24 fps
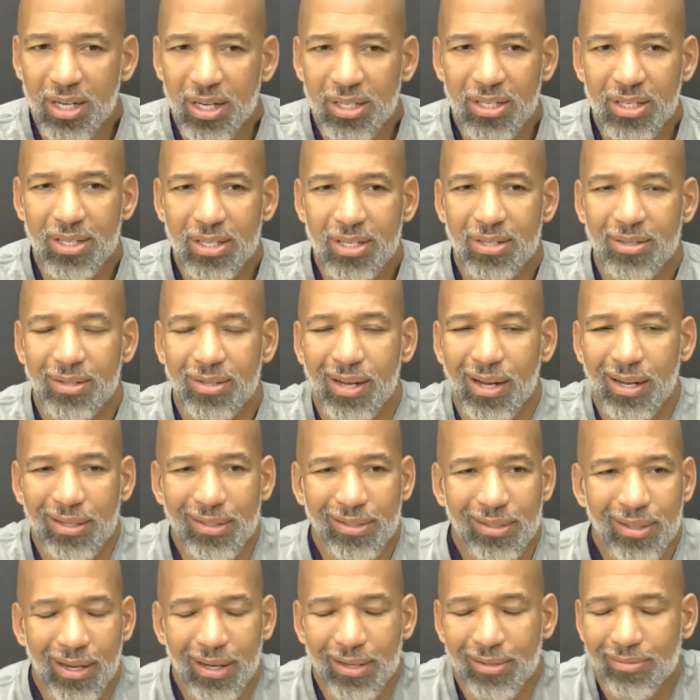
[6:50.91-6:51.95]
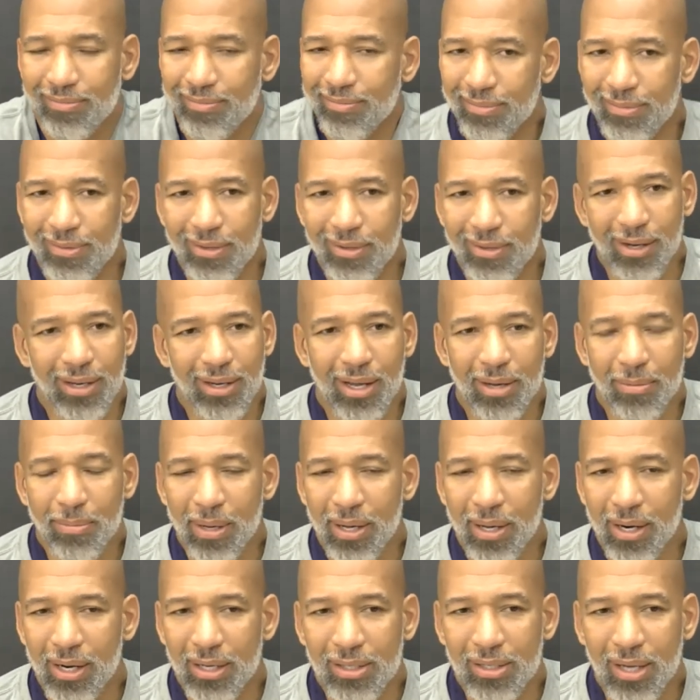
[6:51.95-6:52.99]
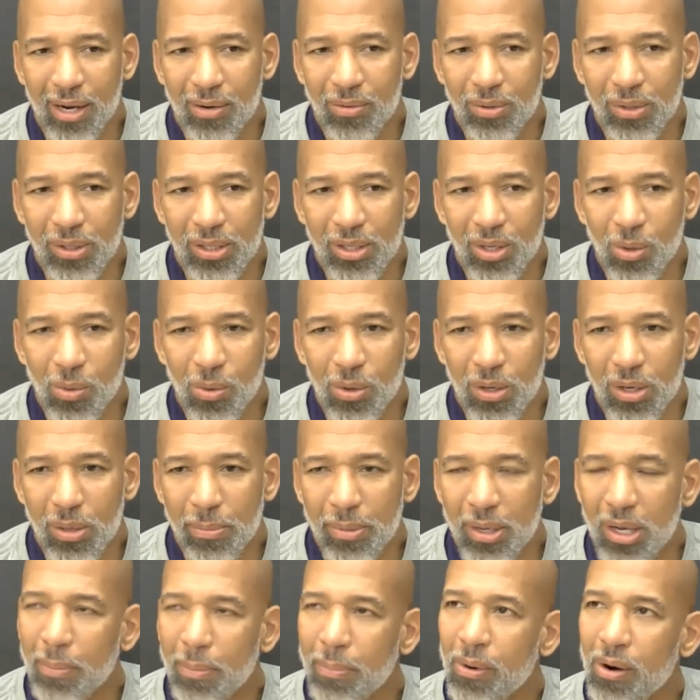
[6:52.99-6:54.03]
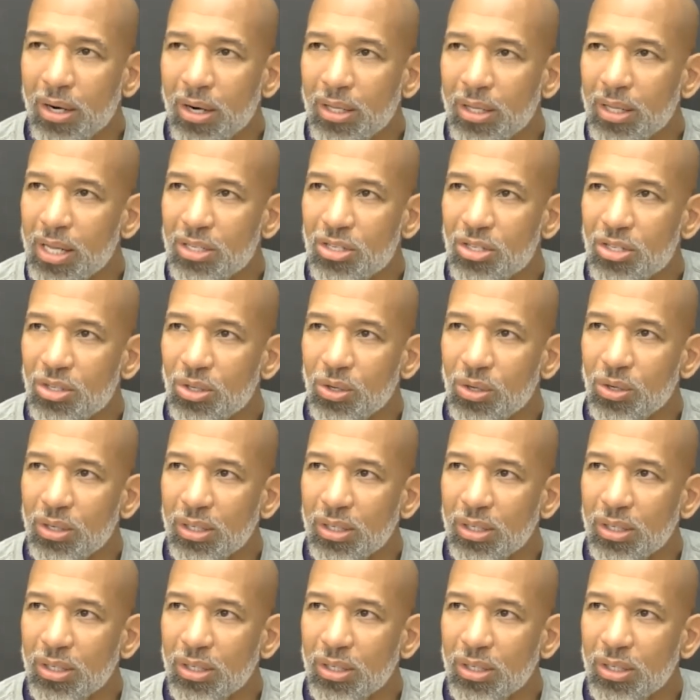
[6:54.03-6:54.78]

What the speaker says: I just thought, like, man, I really don't want to be a part of that story.